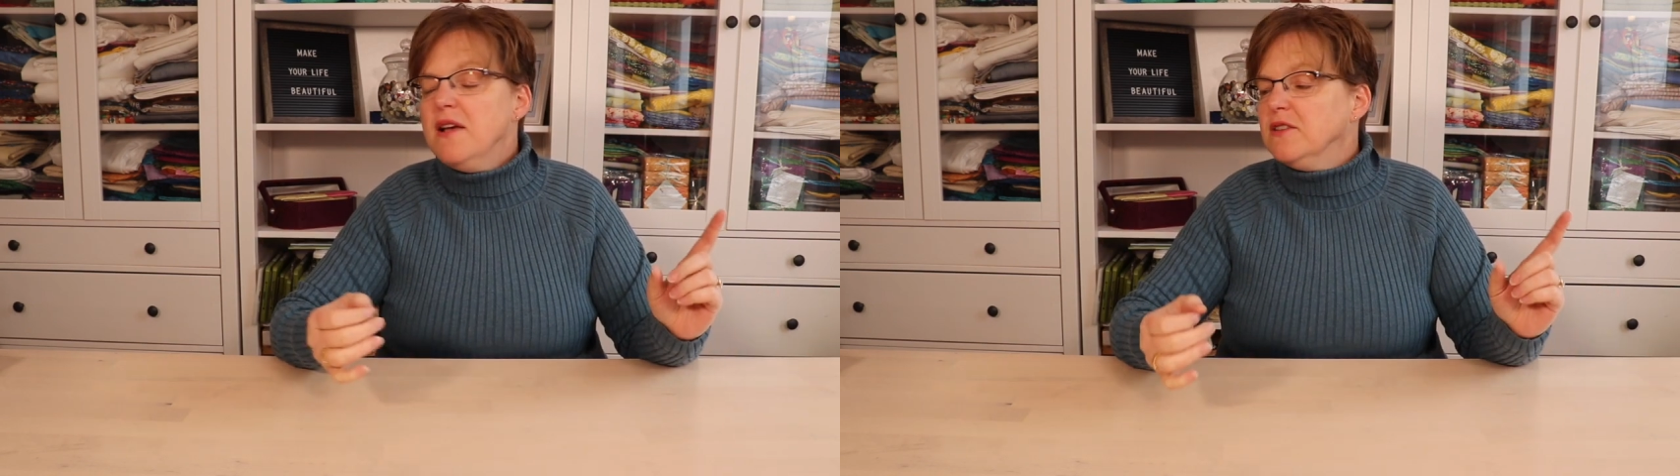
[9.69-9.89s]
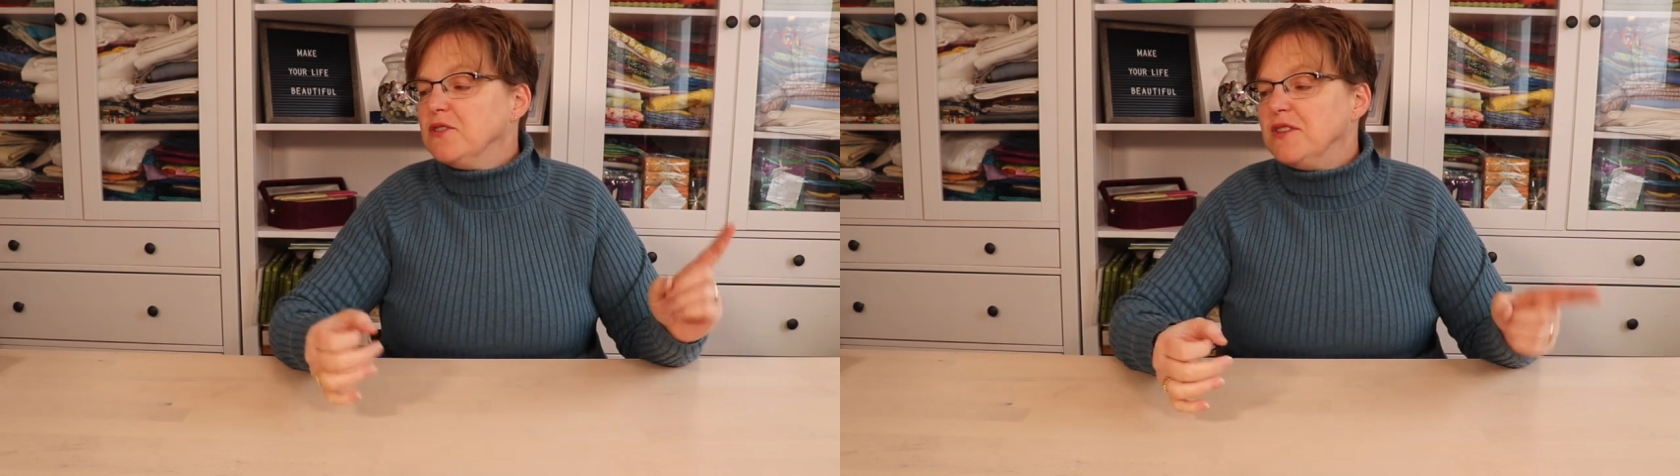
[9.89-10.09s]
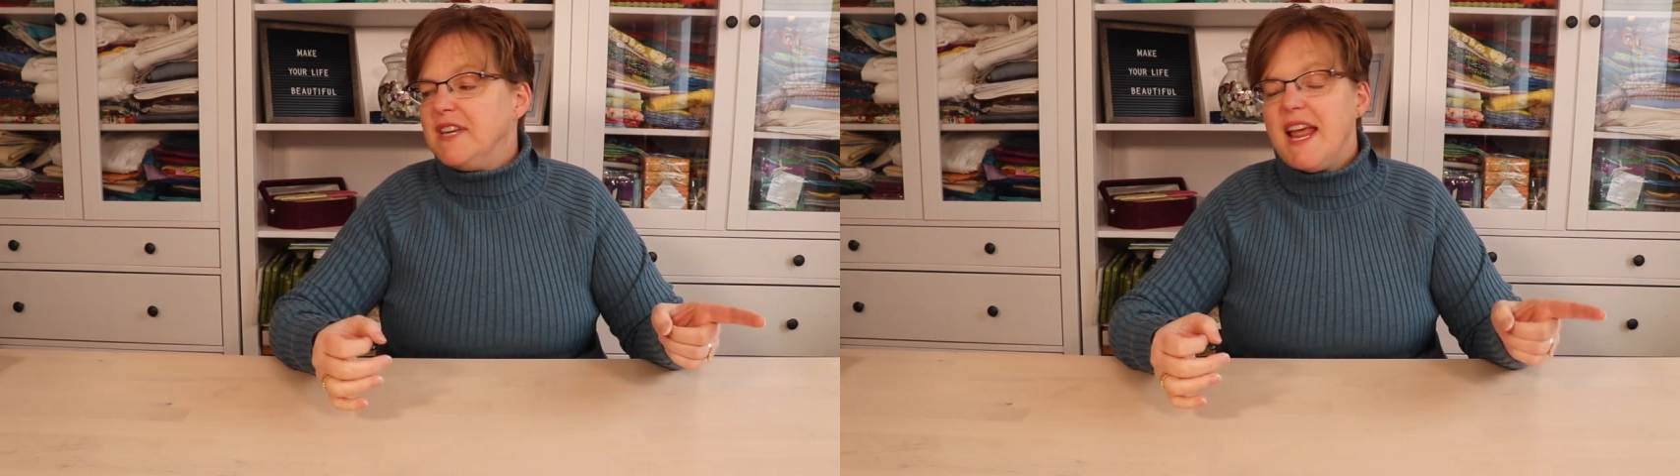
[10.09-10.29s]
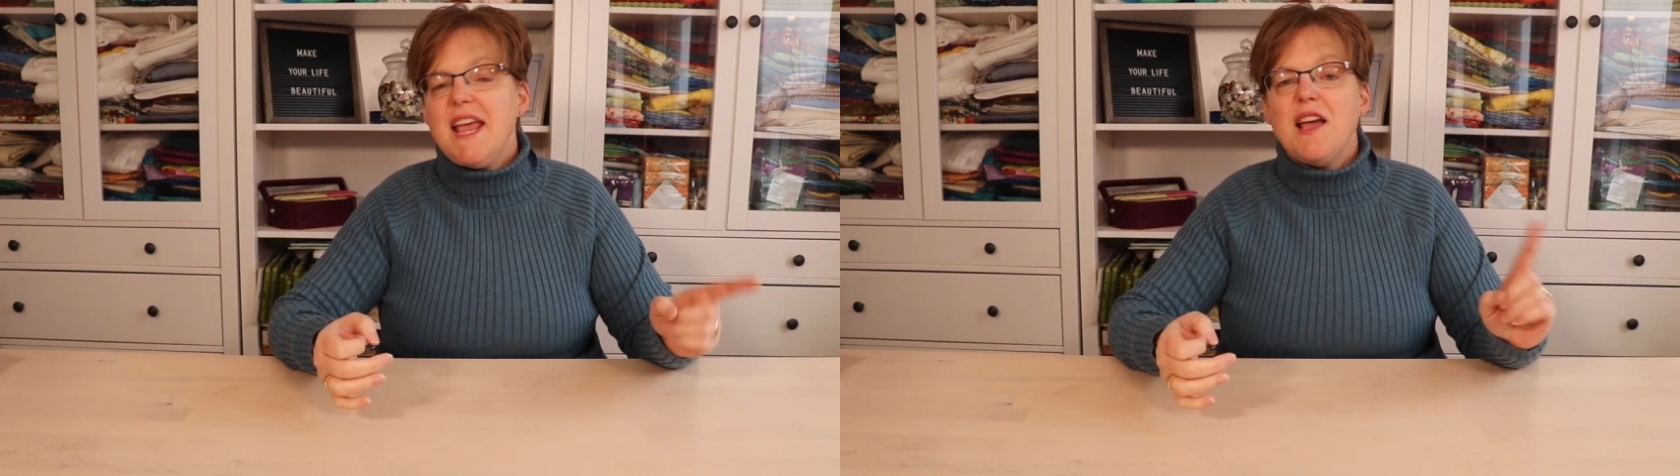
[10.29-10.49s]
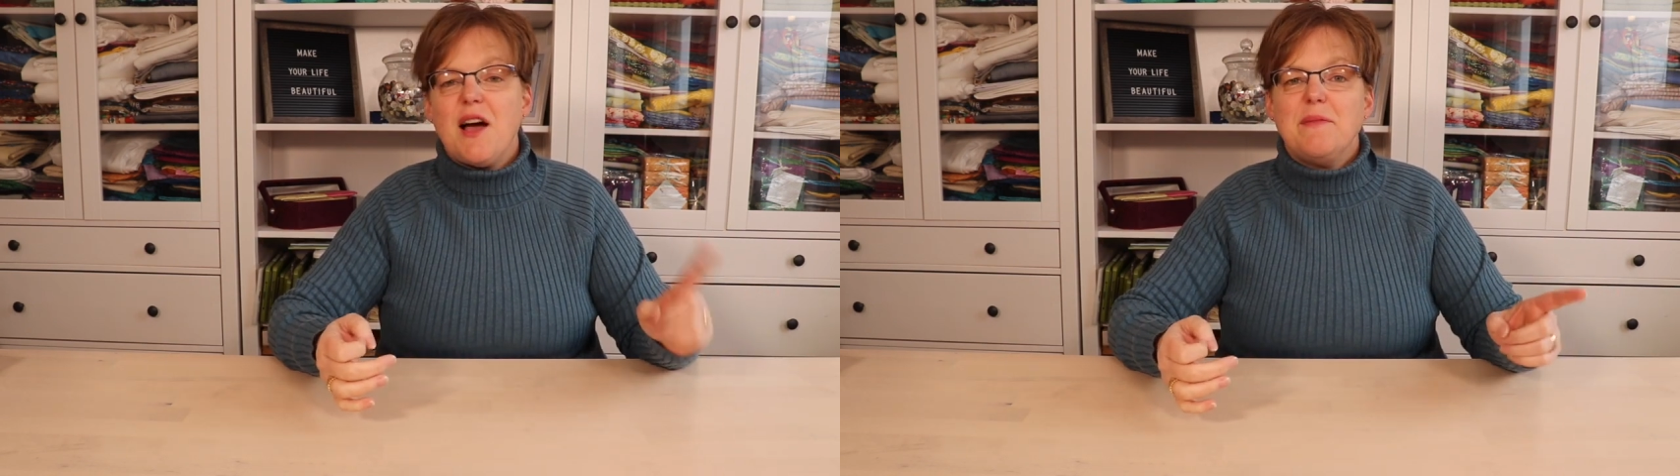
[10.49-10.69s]
So
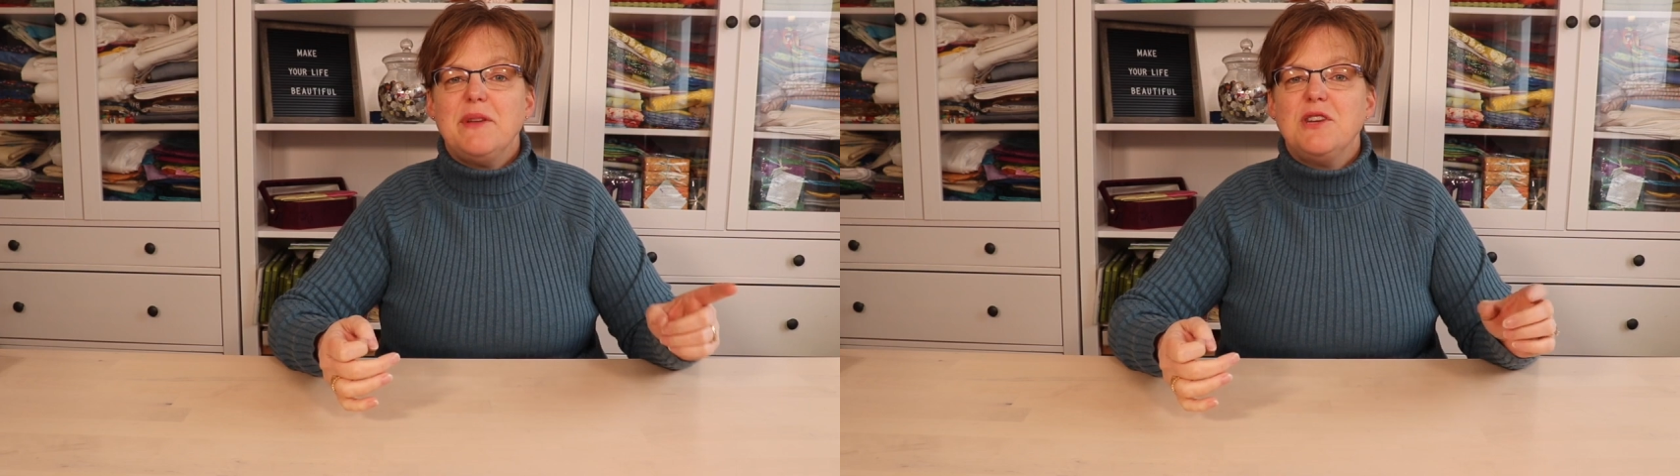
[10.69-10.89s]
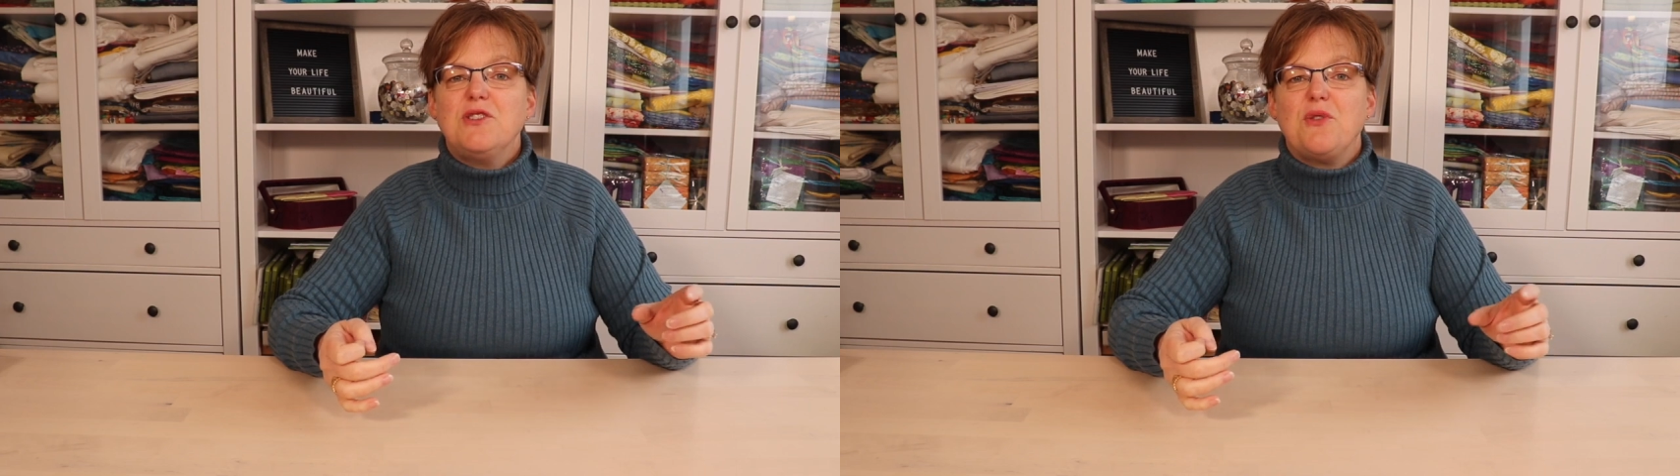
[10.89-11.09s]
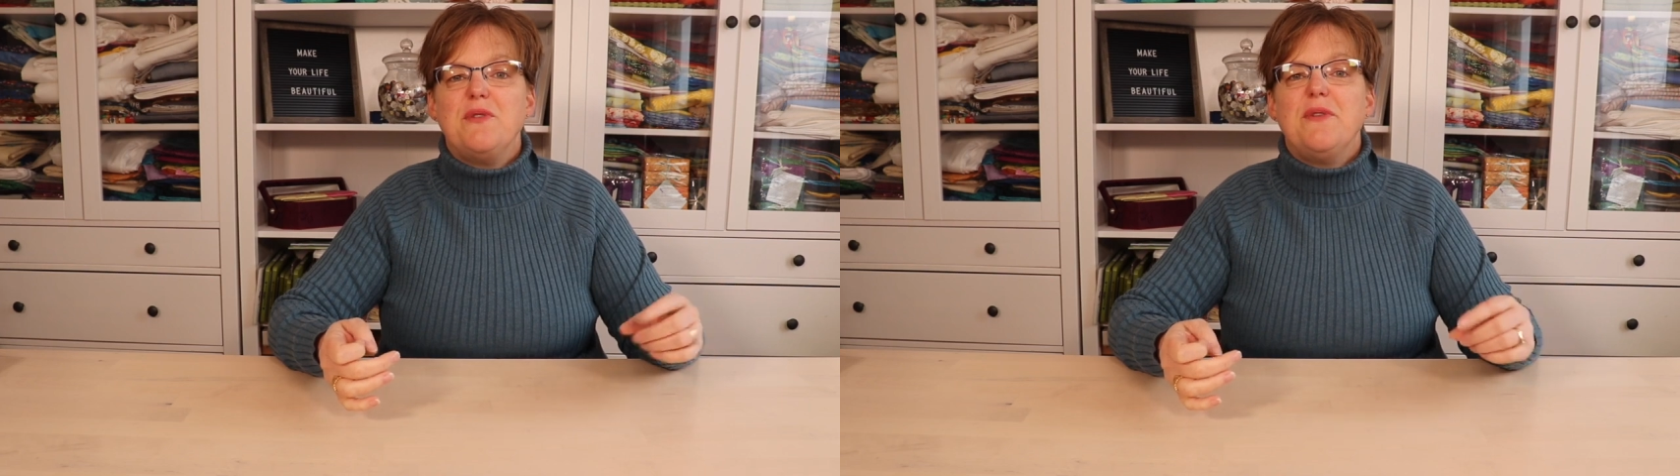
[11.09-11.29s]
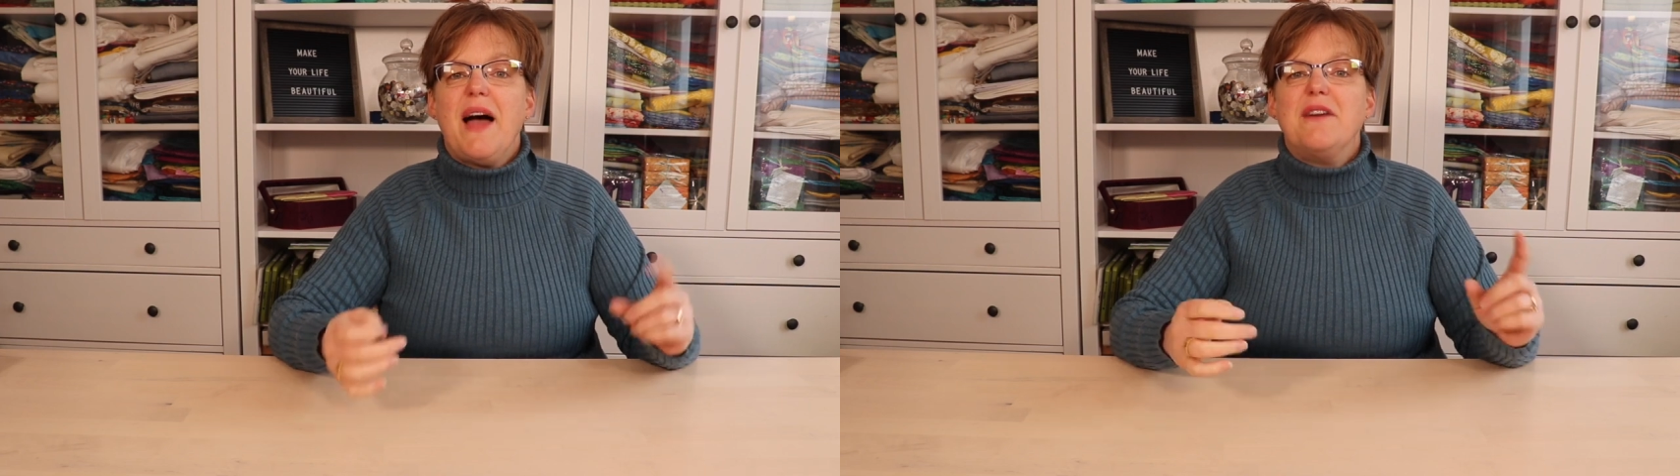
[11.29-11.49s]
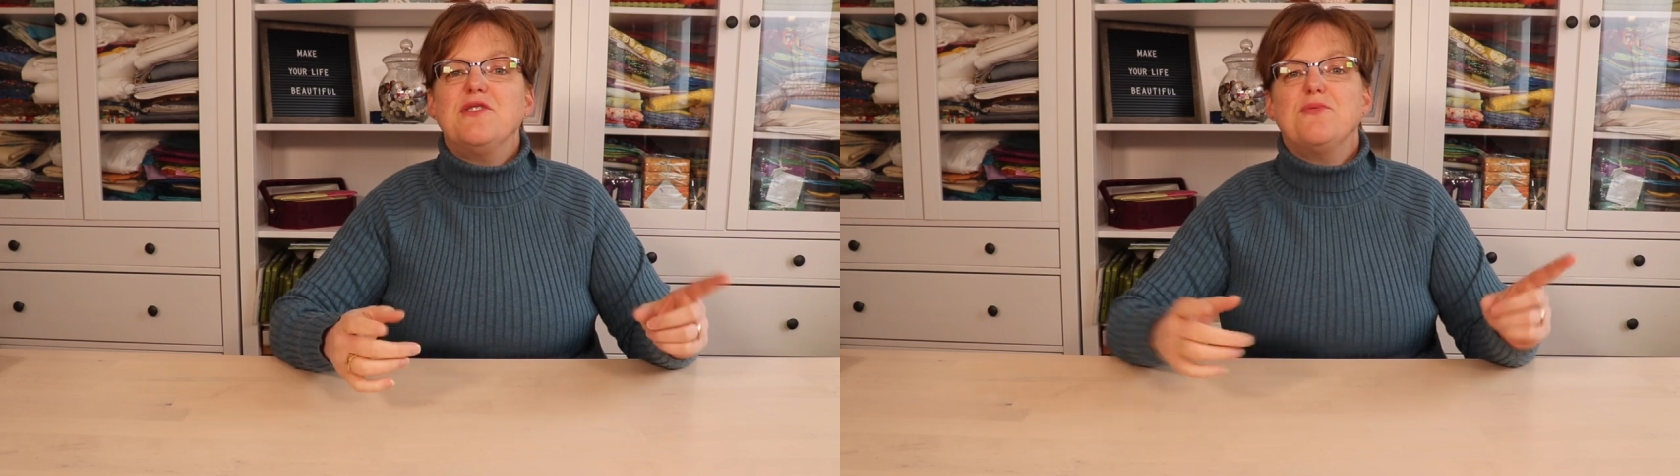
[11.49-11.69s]
today I'm going to show you
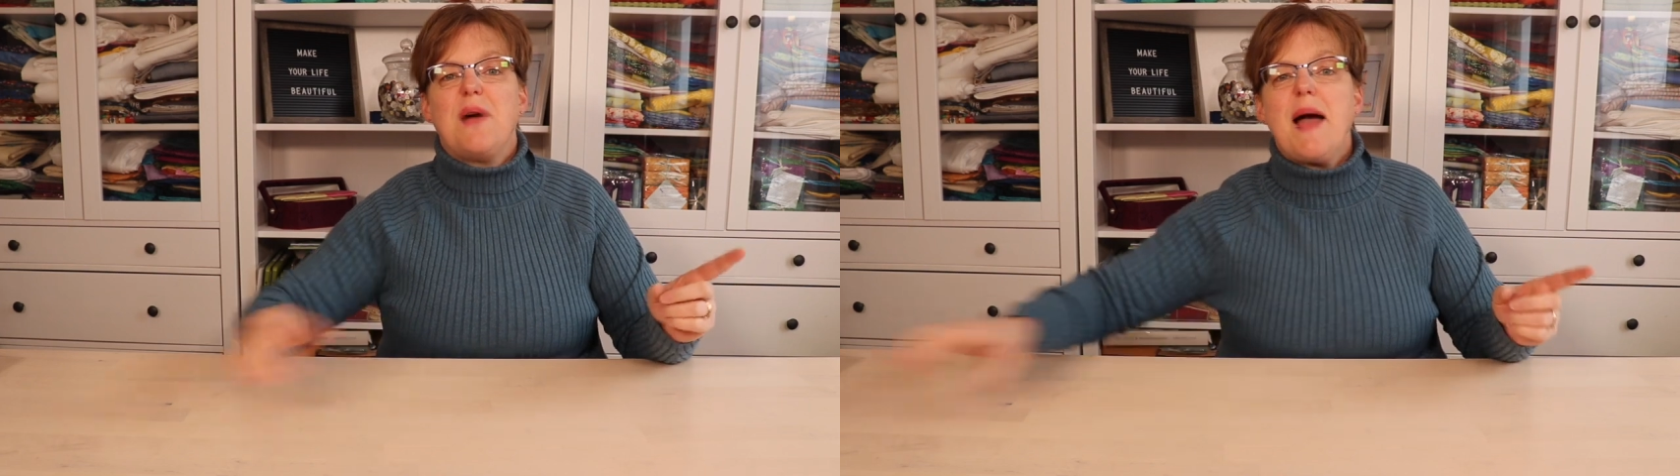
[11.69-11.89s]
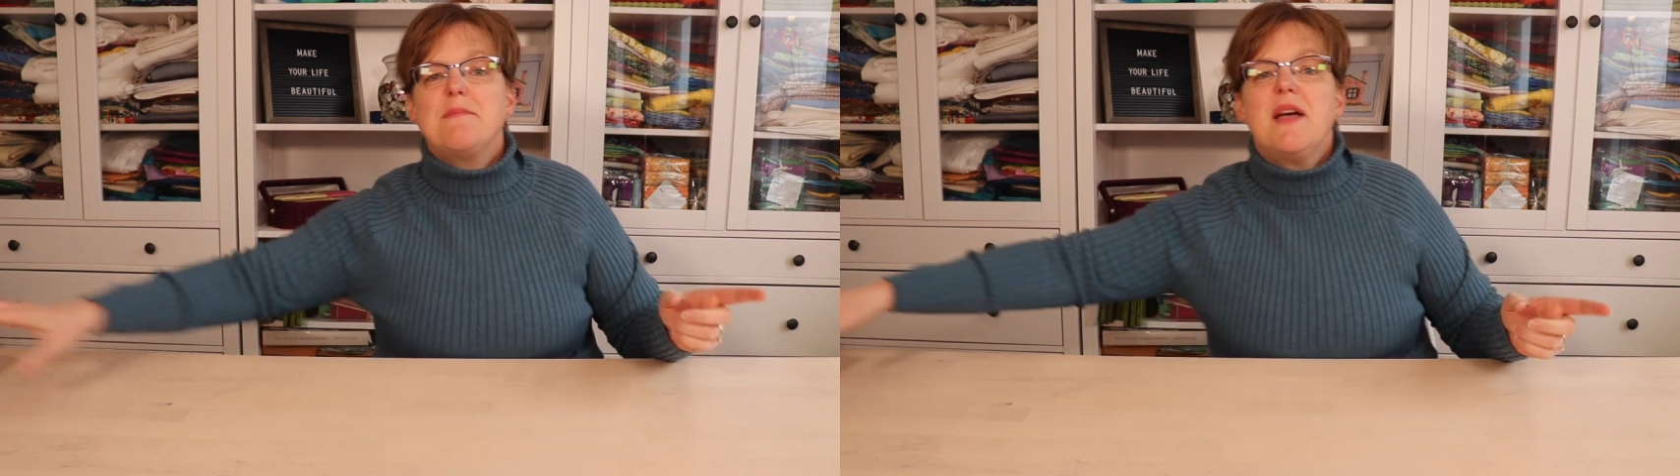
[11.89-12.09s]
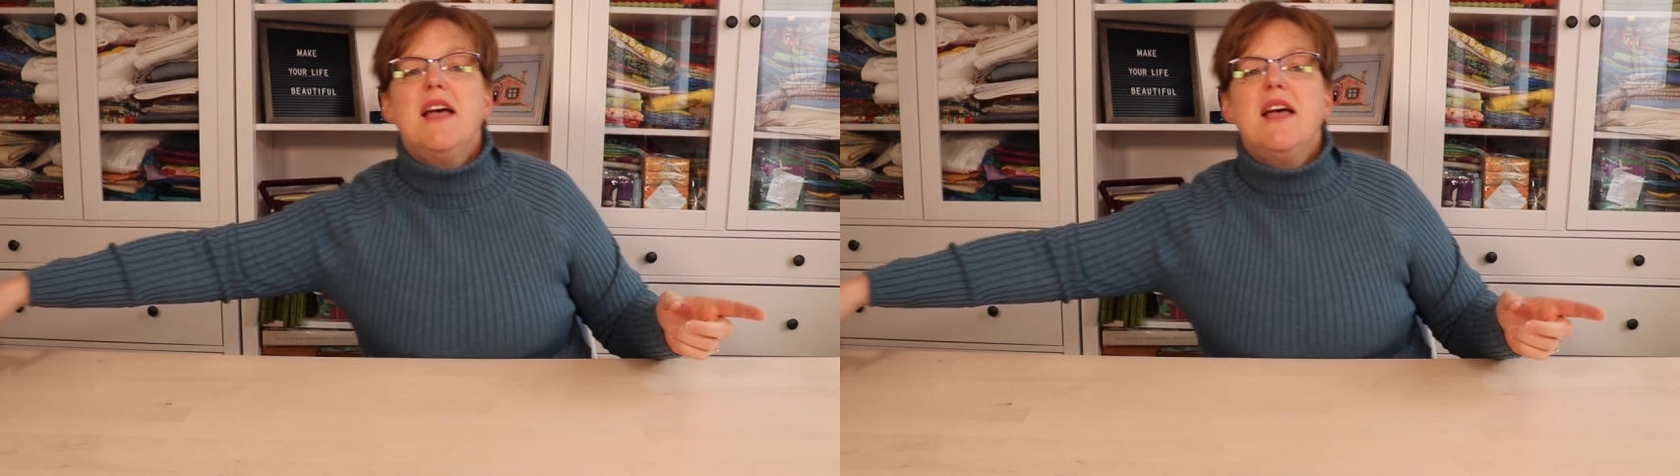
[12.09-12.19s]
how to wrap